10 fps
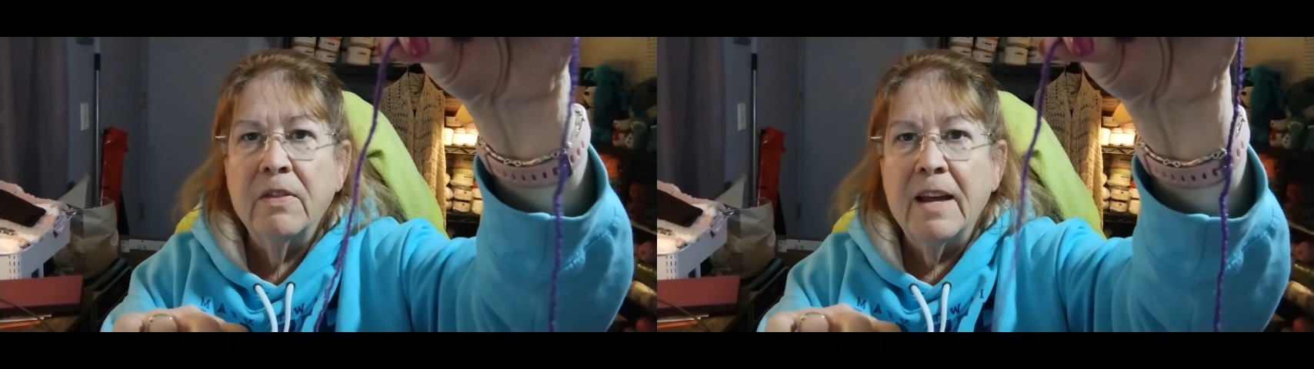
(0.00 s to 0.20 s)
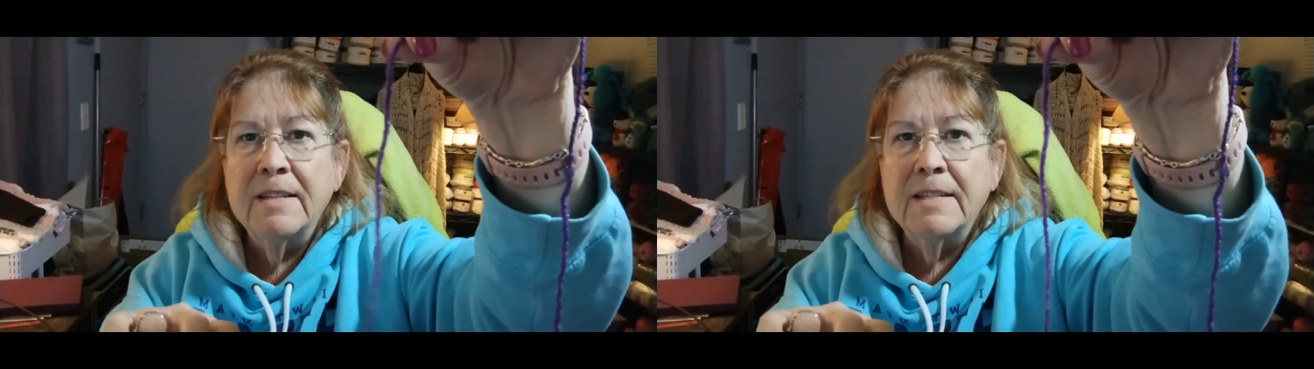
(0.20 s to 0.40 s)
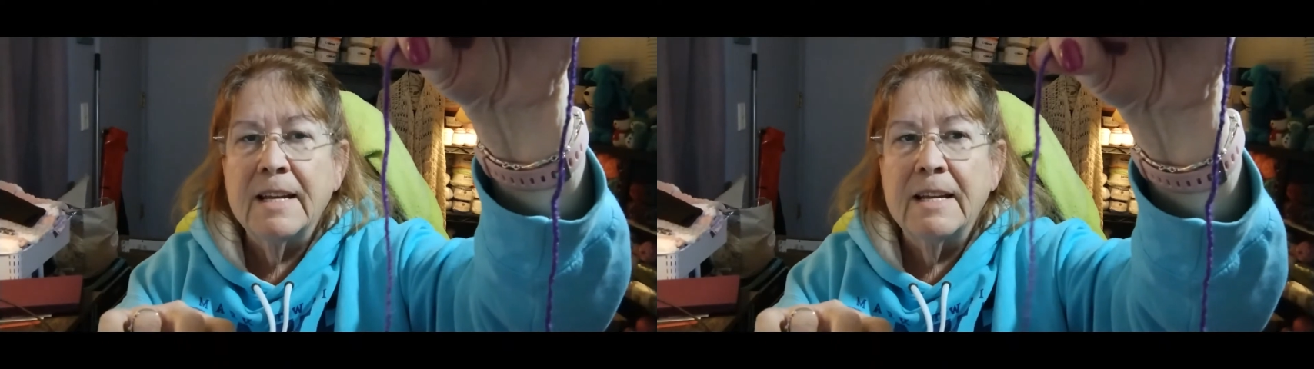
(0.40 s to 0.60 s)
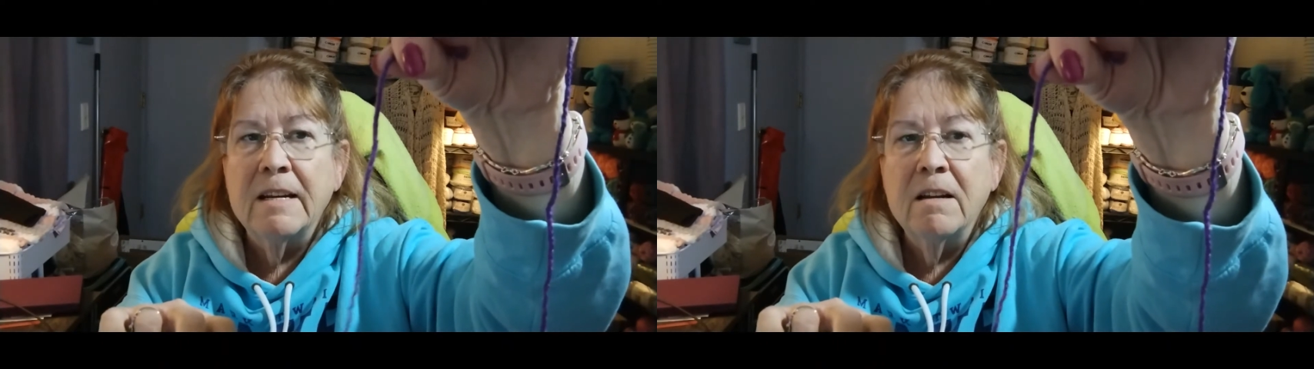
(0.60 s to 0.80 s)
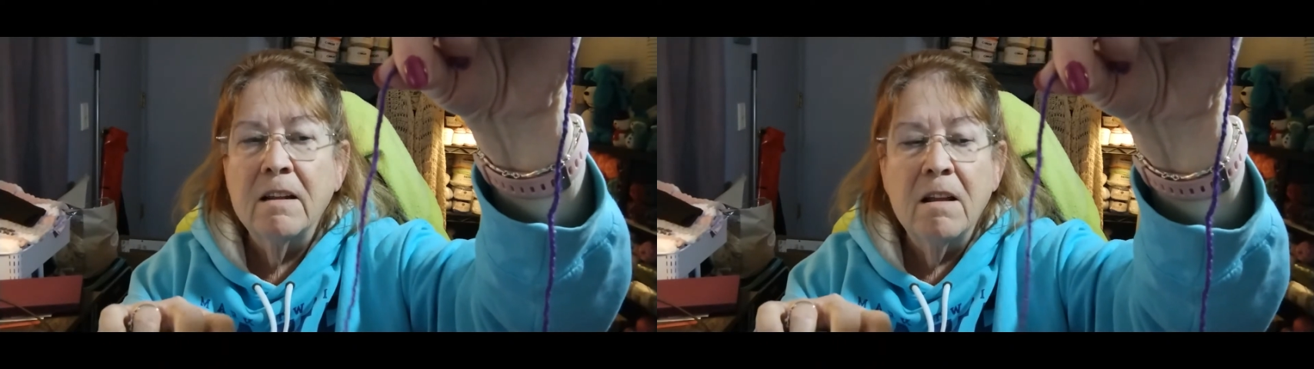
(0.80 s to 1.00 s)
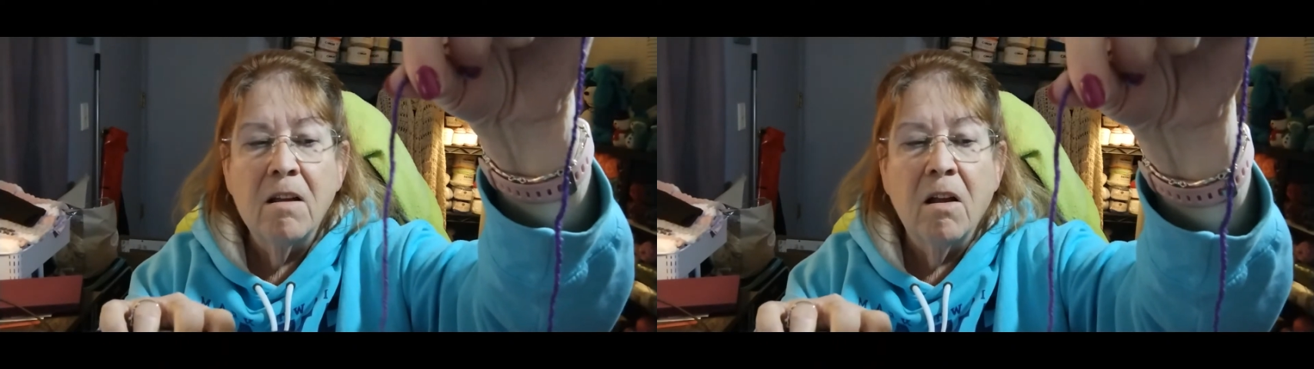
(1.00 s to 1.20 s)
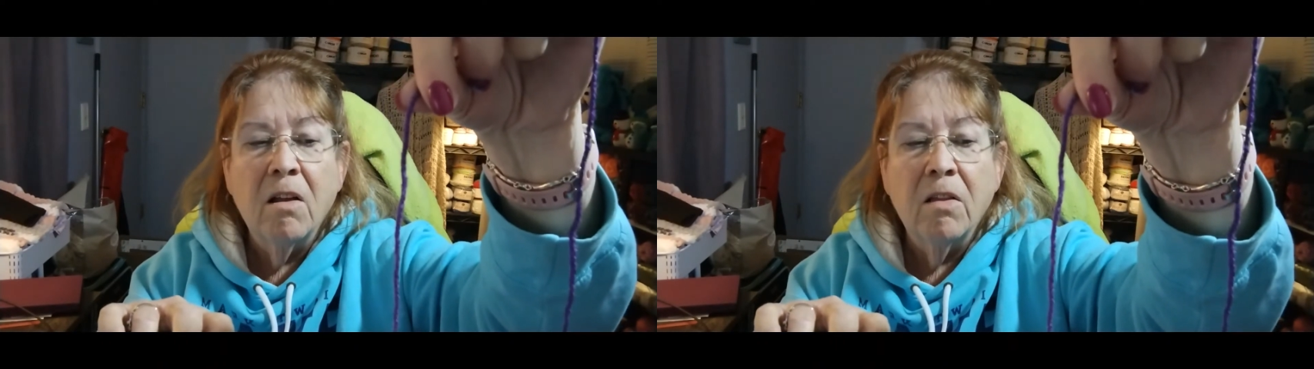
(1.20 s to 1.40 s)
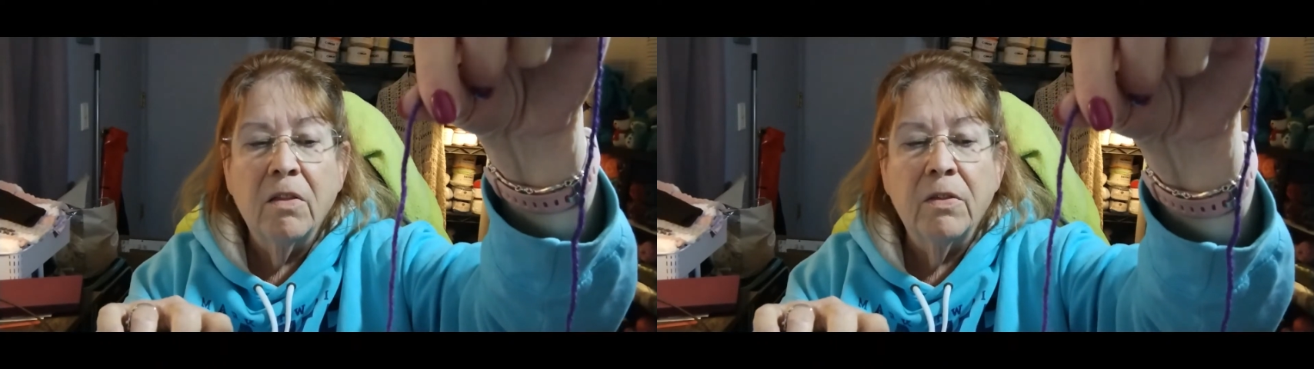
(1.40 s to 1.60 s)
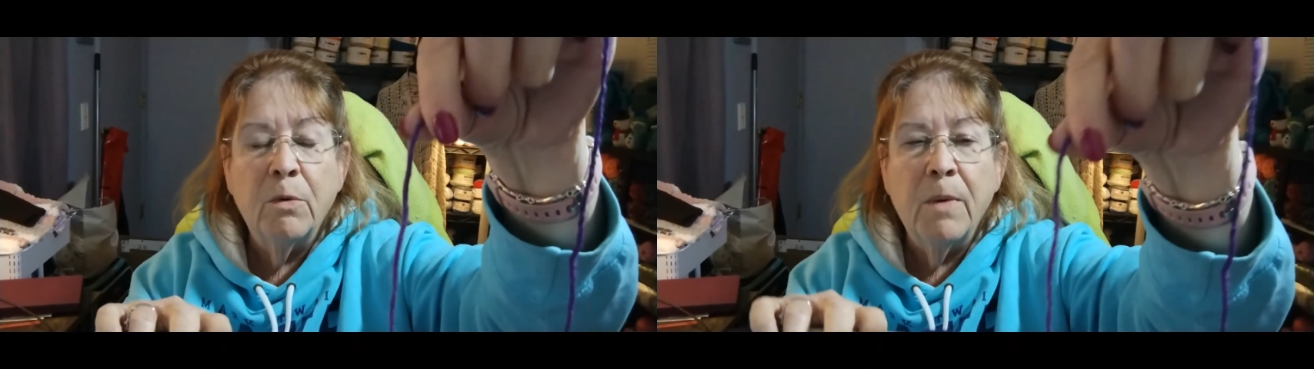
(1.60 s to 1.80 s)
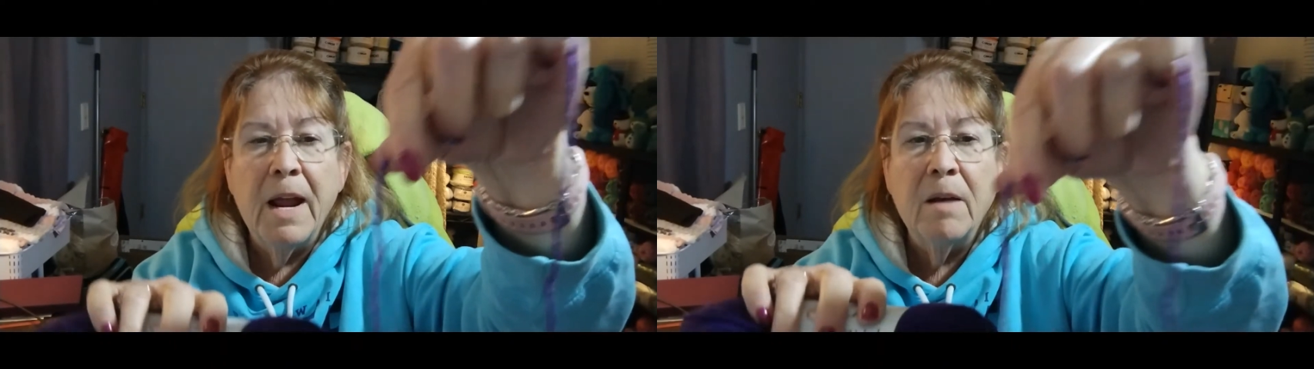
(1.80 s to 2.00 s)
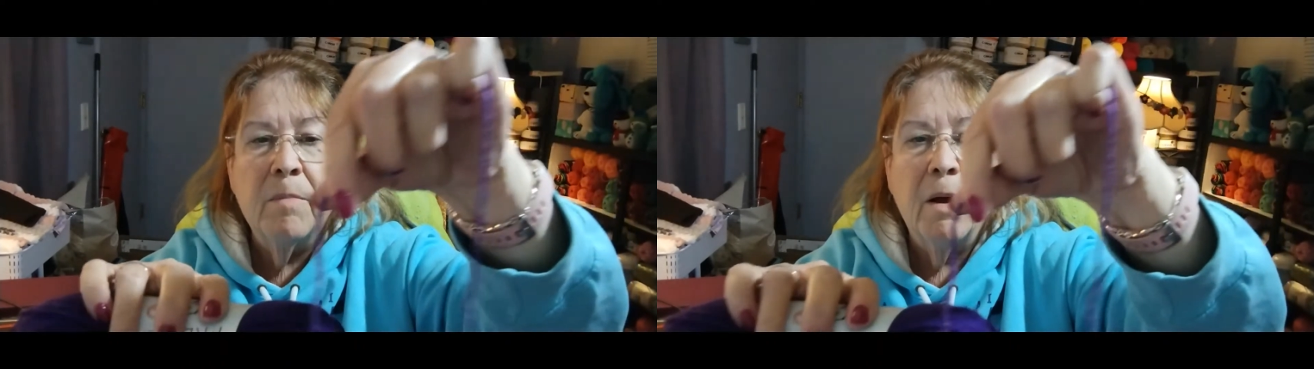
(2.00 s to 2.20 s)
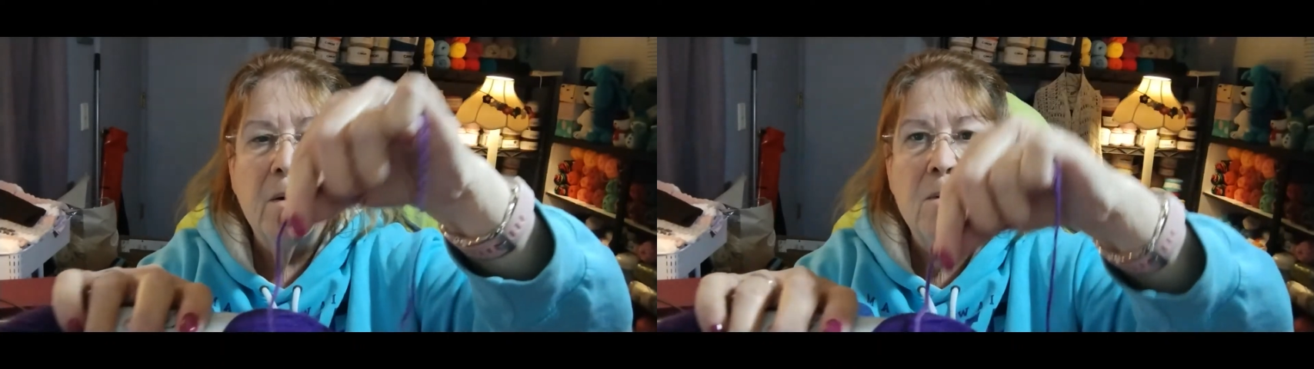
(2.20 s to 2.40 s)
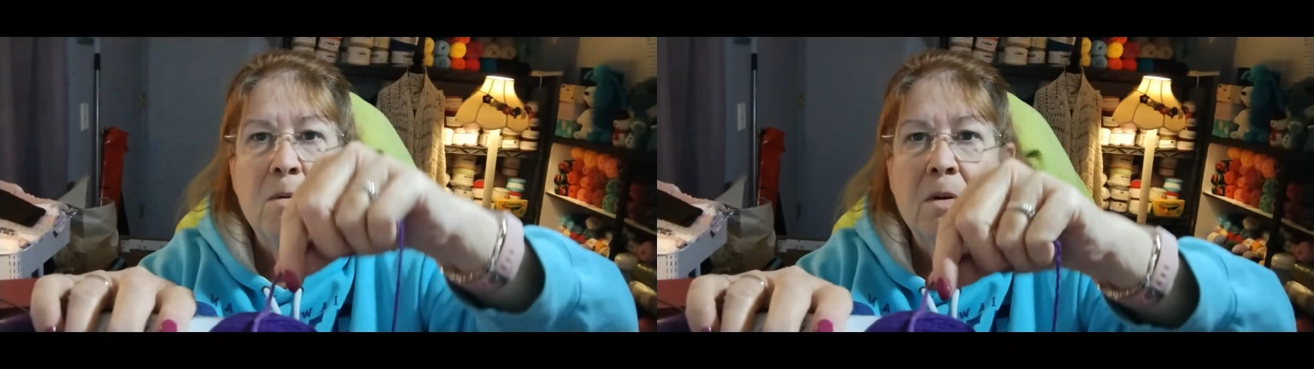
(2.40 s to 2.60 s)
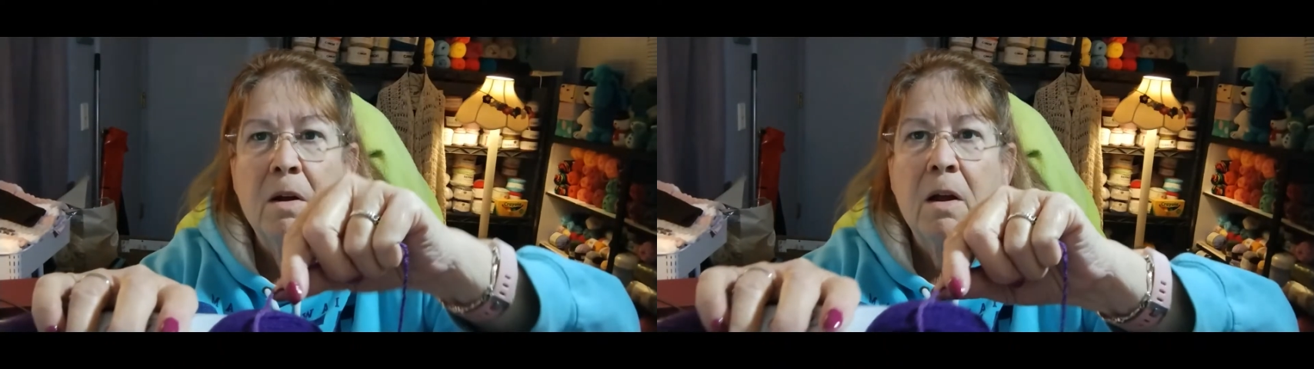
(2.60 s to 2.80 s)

that's in the rainbow.